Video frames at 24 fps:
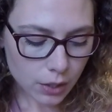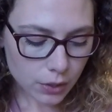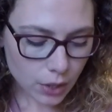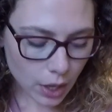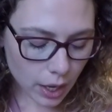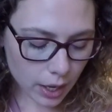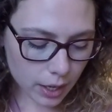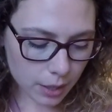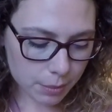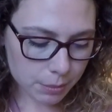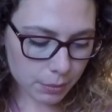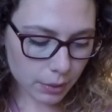
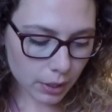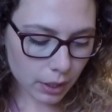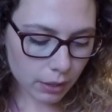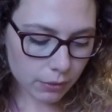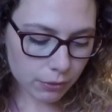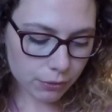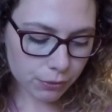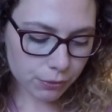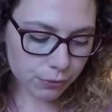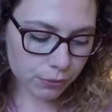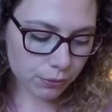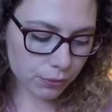
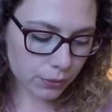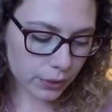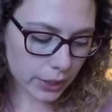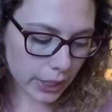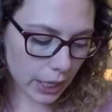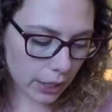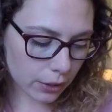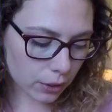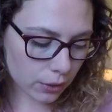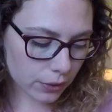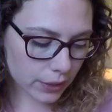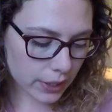
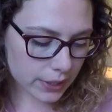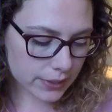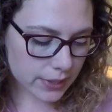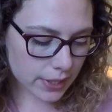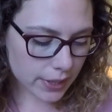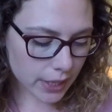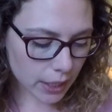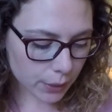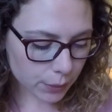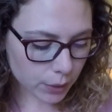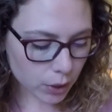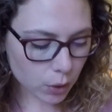The other things
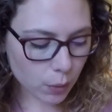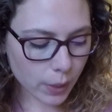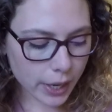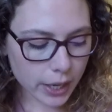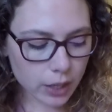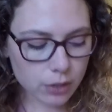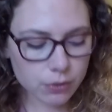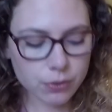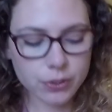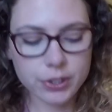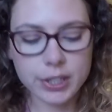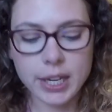that they
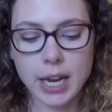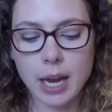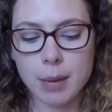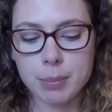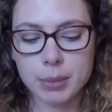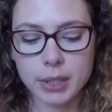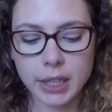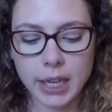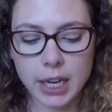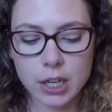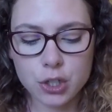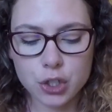required for the
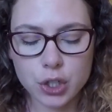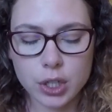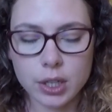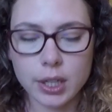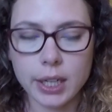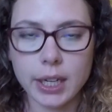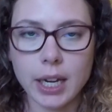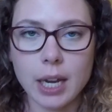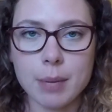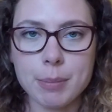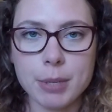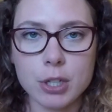application,
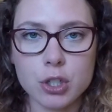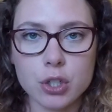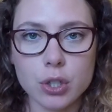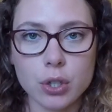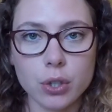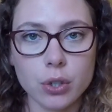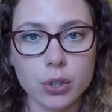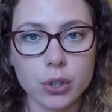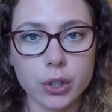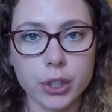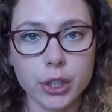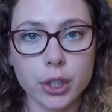like I mentioned
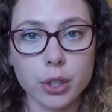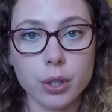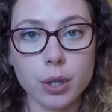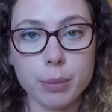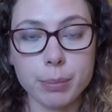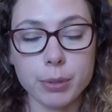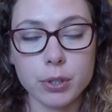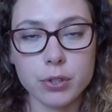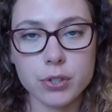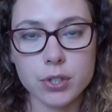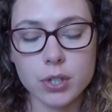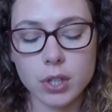earlier, a
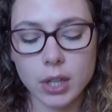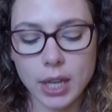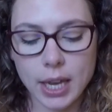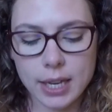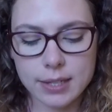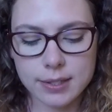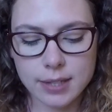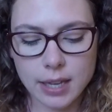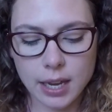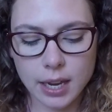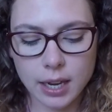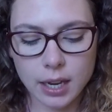personal
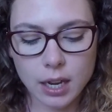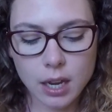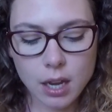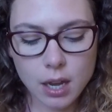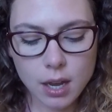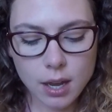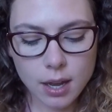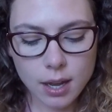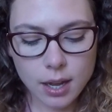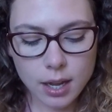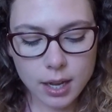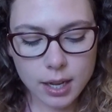essay,
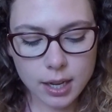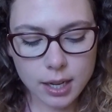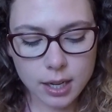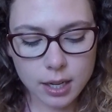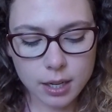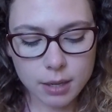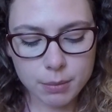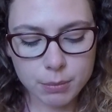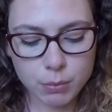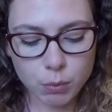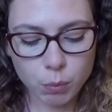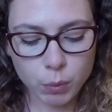
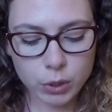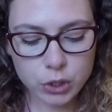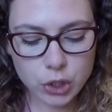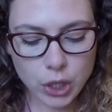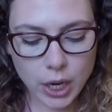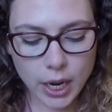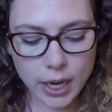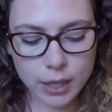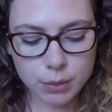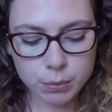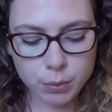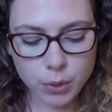which
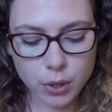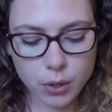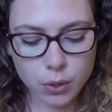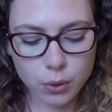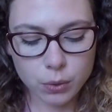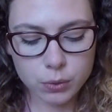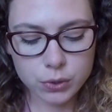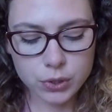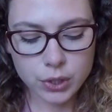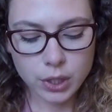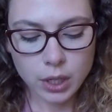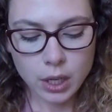I
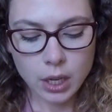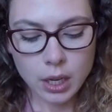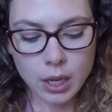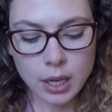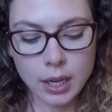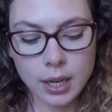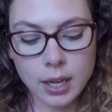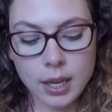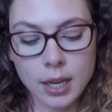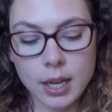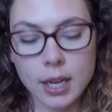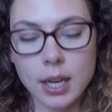wrote,
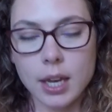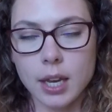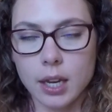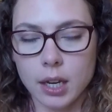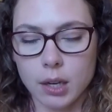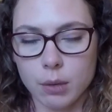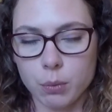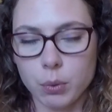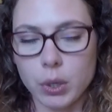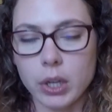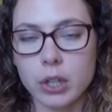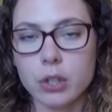
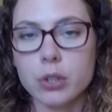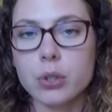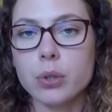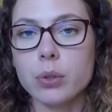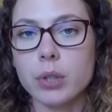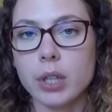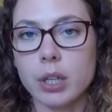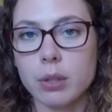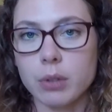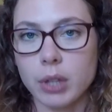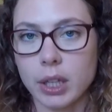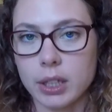
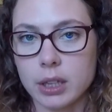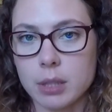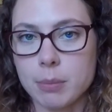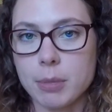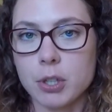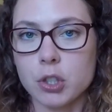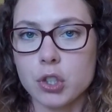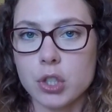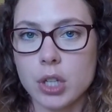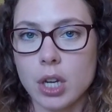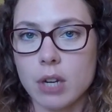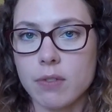including like the
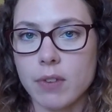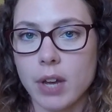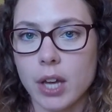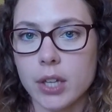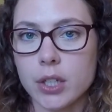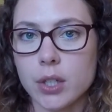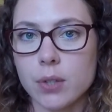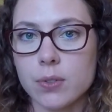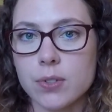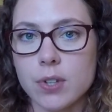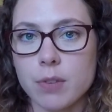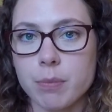mission and
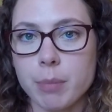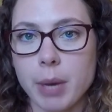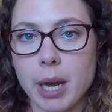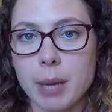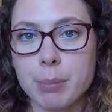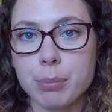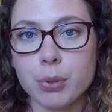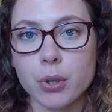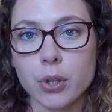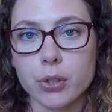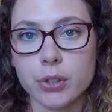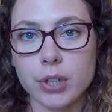values of my
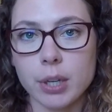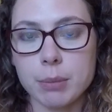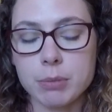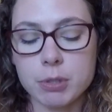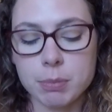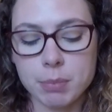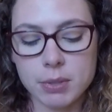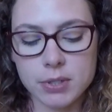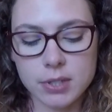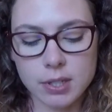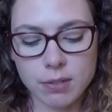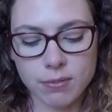program
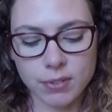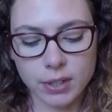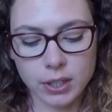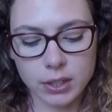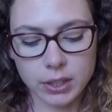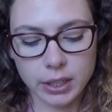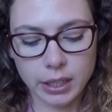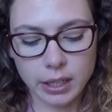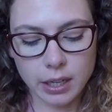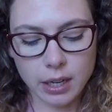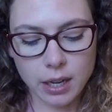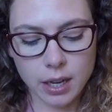
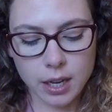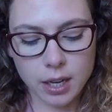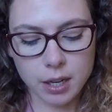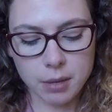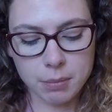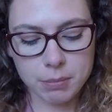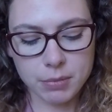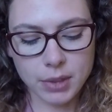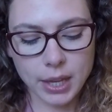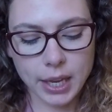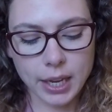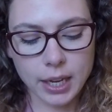specifically.
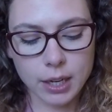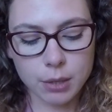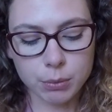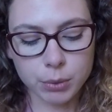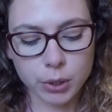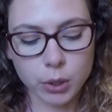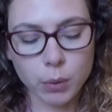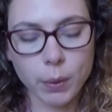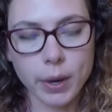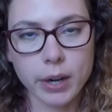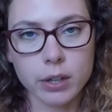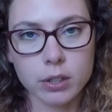They
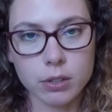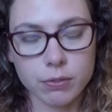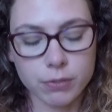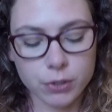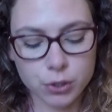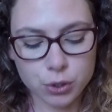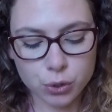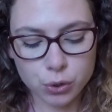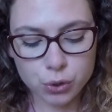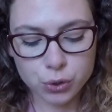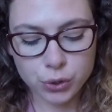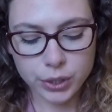required
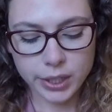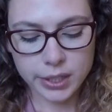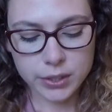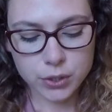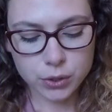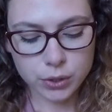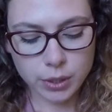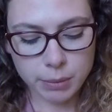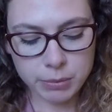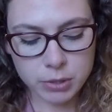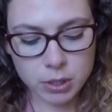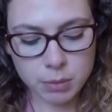official
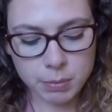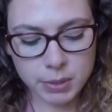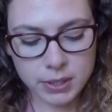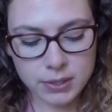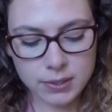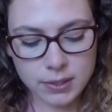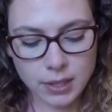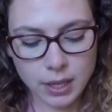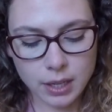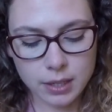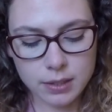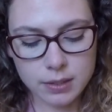transcripts to be
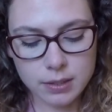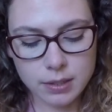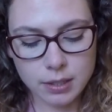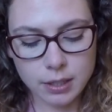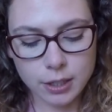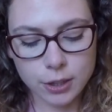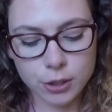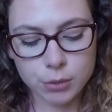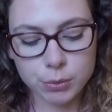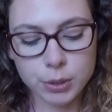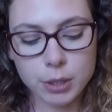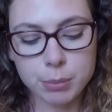sent,
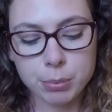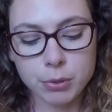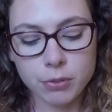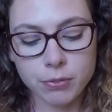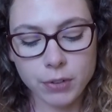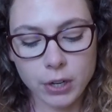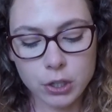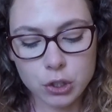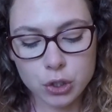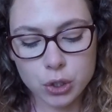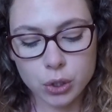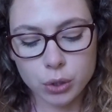3
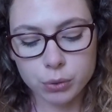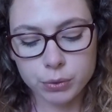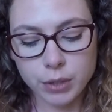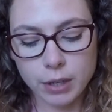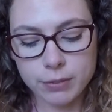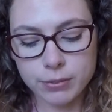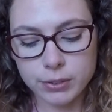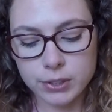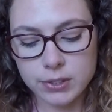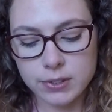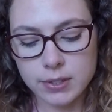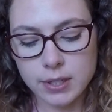professional
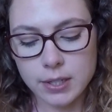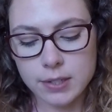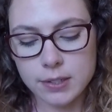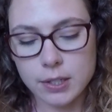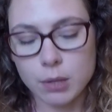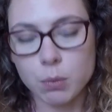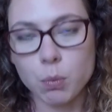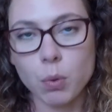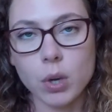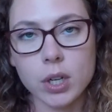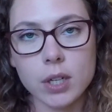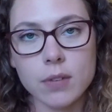references,
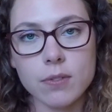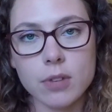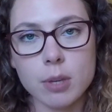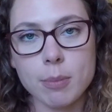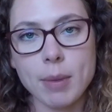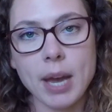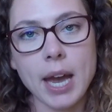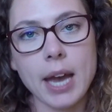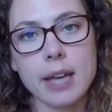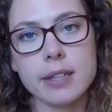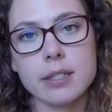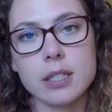and one of
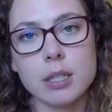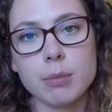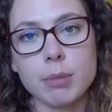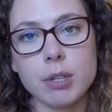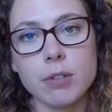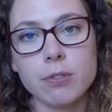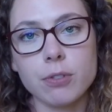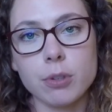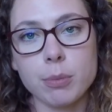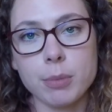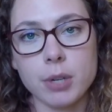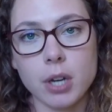them has to
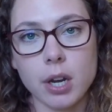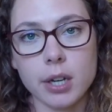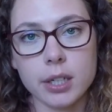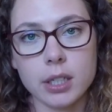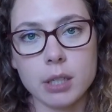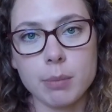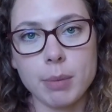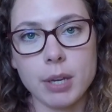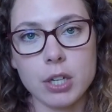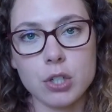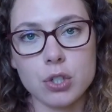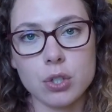be from an
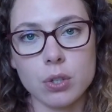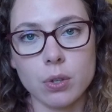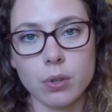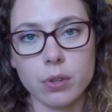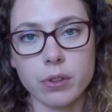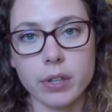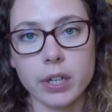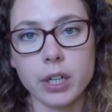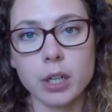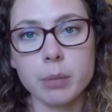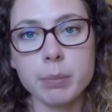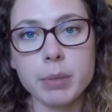occupational
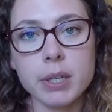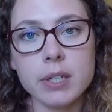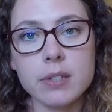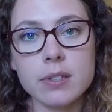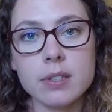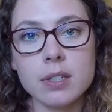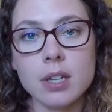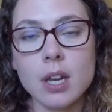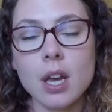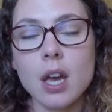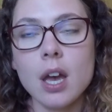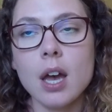
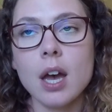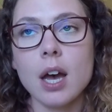therapist.